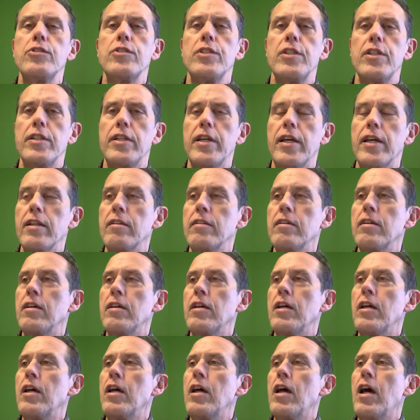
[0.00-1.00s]
he did,
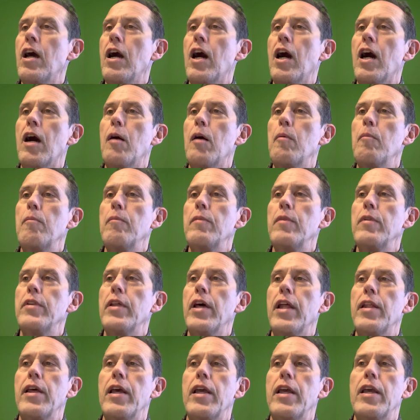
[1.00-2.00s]
how
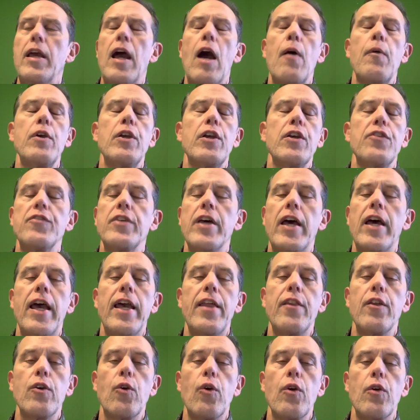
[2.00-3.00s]
he could
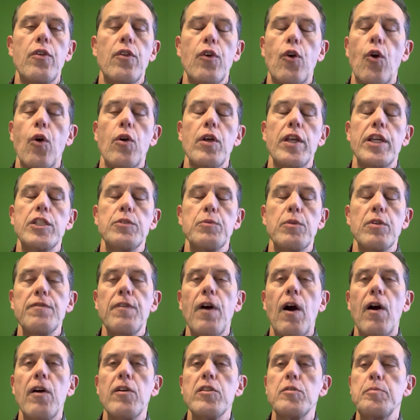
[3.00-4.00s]
say the correlation was
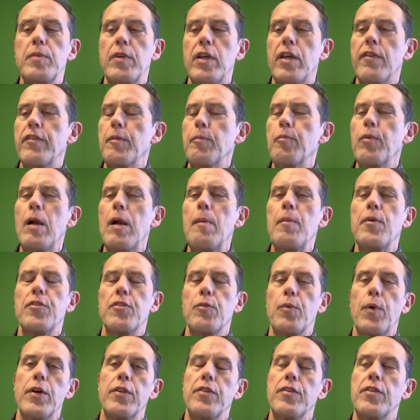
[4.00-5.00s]
false if the premise
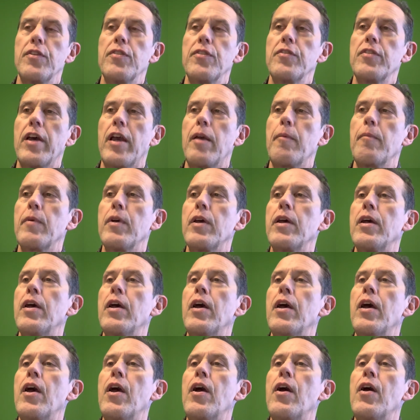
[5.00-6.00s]
wasn't the same.
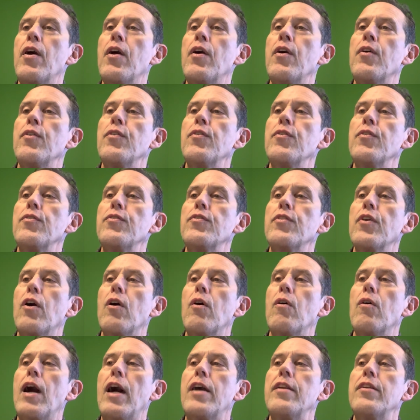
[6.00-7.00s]

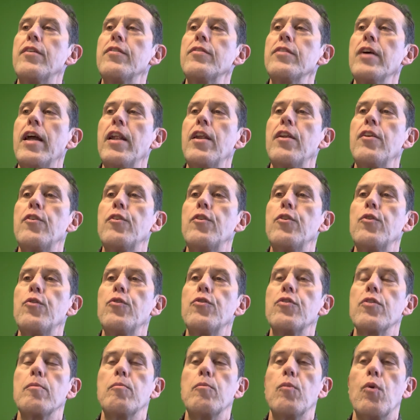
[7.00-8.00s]
So I decided to do
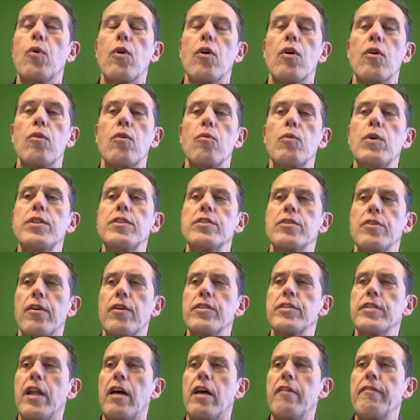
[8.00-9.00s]
some more
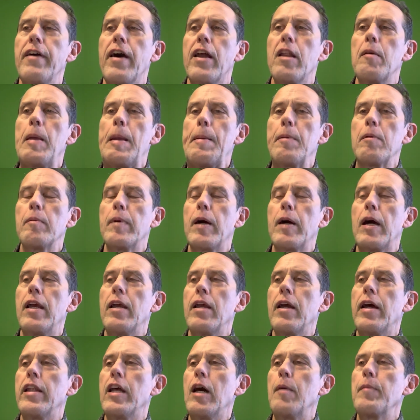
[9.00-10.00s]
research, and I found a paper by
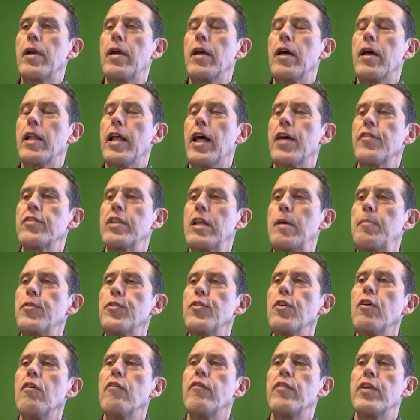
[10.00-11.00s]
a last name
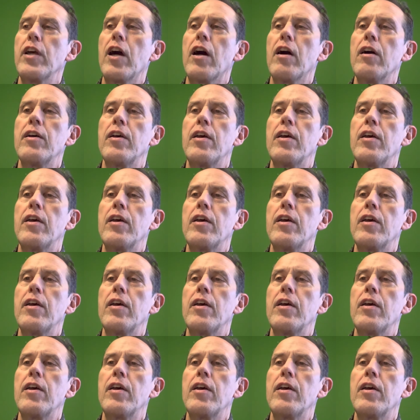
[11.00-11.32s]
Sylvia.